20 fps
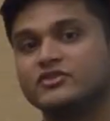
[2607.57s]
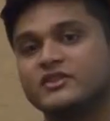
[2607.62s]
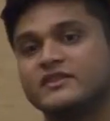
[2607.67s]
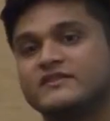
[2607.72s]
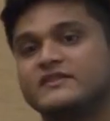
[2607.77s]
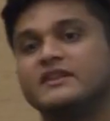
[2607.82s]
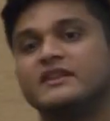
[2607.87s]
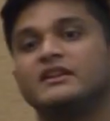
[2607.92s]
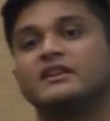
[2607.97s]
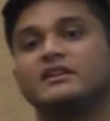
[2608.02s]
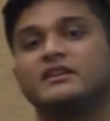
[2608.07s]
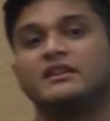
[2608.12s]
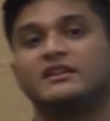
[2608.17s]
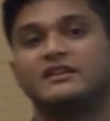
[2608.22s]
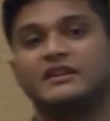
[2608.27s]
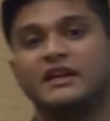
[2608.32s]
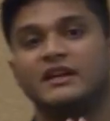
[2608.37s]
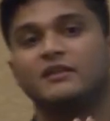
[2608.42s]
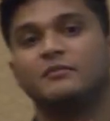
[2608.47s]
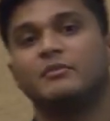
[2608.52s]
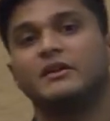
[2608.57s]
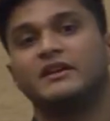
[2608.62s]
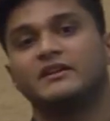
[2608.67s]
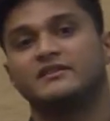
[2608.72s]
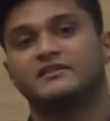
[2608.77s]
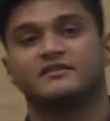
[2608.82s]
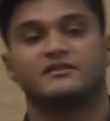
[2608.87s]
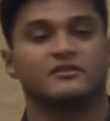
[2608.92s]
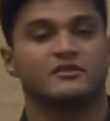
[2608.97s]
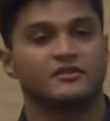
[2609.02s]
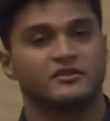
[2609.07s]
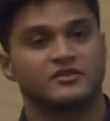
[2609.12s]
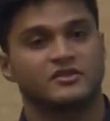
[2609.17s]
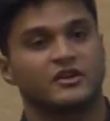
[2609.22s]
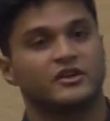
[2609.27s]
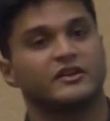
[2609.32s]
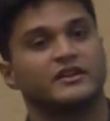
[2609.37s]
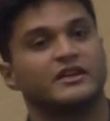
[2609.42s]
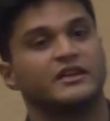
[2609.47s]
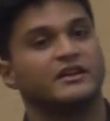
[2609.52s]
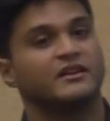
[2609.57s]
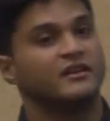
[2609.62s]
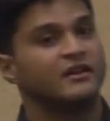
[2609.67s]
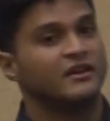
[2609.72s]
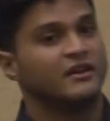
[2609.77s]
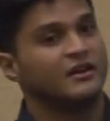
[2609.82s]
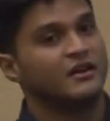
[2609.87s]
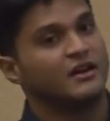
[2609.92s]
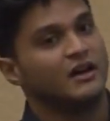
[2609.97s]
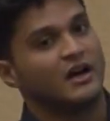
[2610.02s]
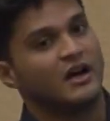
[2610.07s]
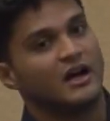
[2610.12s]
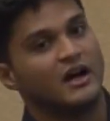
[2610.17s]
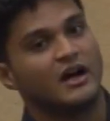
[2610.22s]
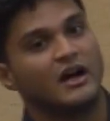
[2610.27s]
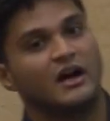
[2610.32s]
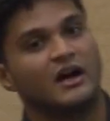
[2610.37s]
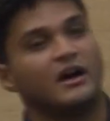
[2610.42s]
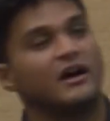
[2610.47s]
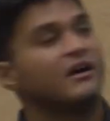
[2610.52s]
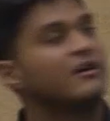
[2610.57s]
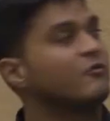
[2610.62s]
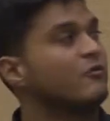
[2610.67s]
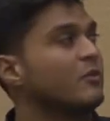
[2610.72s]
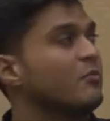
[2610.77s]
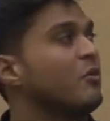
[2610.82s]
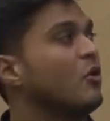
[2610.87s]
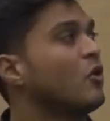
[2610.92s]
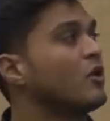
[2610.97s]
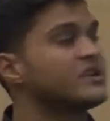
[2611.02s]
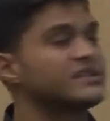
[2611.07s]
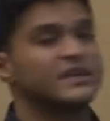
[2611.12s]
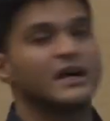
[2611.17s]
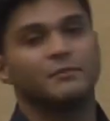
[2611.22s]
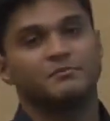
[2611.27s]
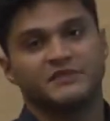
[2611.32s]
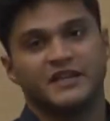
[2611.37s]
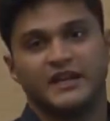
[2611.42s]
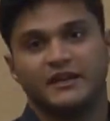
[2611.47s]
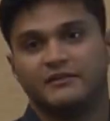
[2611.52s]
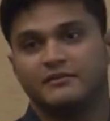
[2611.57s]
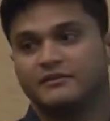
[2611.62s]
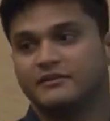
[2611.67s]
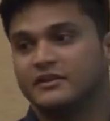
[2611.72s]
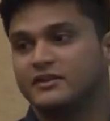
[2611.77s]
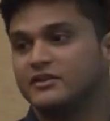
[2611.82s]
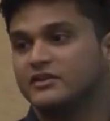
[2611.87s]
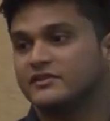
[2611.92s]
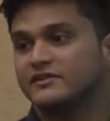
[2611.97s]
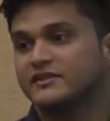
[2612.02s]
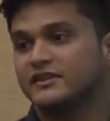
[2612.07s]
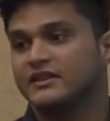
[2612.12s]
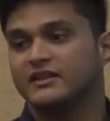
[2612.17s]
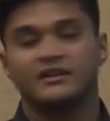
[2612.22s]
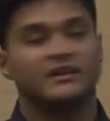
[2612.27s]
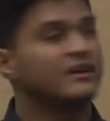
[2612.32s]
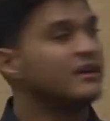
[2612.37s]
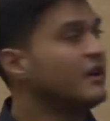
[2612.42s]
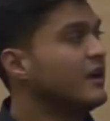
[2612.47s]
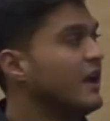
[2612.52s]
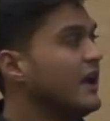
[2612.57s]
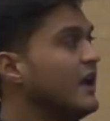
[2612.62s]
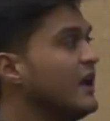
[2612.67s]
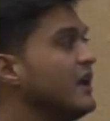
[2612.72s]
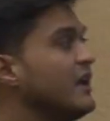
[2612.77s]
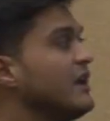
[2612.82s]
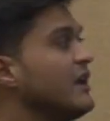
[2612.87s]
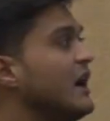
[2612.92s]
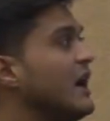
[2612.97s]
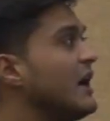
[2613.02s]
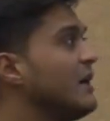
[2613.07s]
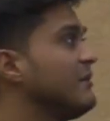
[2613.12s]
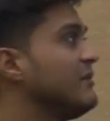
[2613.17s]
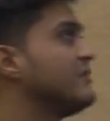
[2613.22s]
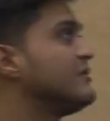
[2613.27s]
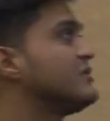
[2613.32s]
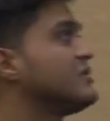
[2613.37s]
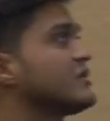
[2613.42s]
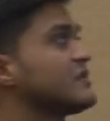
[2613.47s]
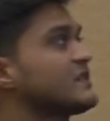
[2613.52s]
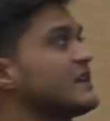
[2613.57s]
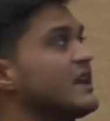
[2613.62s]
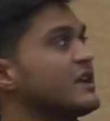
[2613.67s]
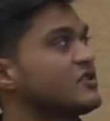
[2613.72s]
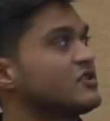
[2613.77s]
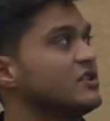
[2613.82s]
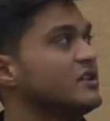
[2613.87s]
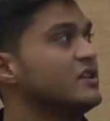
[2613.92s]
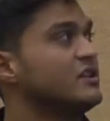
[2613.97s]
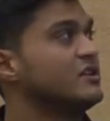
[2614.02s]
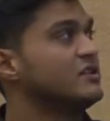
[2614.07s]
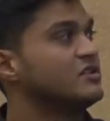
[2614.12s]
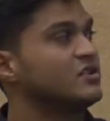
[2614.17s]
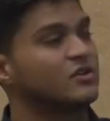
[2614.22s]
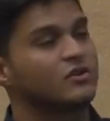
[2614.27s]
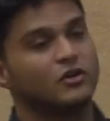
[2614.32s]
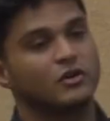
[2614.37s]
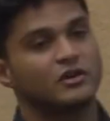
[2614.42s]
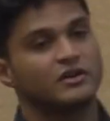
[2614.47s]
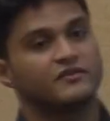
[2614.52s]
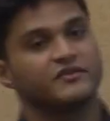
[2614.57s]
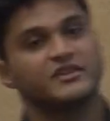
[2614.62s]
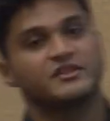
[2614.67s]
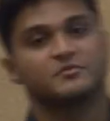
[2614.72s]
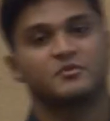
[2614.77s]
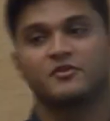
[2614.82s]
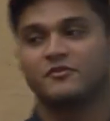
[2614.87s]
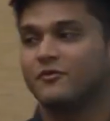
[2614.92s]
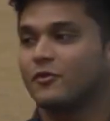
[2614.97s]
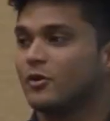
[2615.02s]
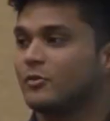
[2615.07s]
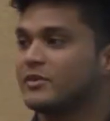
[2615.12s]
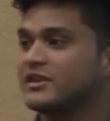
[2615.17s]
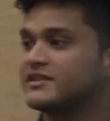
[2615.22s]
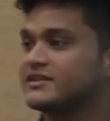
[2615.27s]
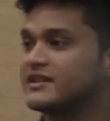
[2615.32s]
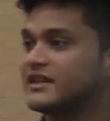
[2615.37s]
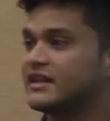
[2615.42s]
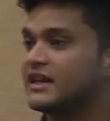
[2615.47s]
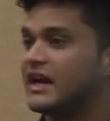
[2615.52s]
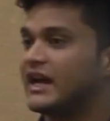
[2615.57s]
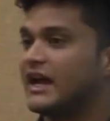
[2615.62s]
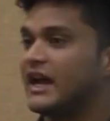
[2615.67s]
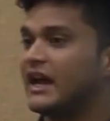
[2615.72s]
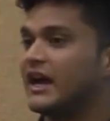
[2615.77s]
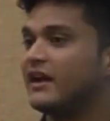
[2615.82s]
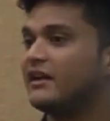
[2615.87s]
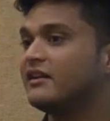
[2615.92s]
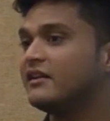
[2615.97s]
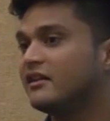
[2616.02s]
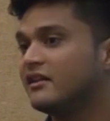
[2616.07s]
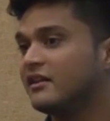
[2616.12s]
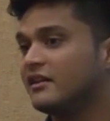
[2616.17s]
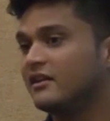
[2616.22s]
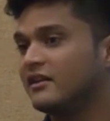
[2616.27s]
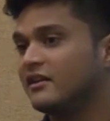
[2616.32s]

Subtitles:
you'll just see the database, the reports update. And you'll see, hey, I just actually took all of this performance data I had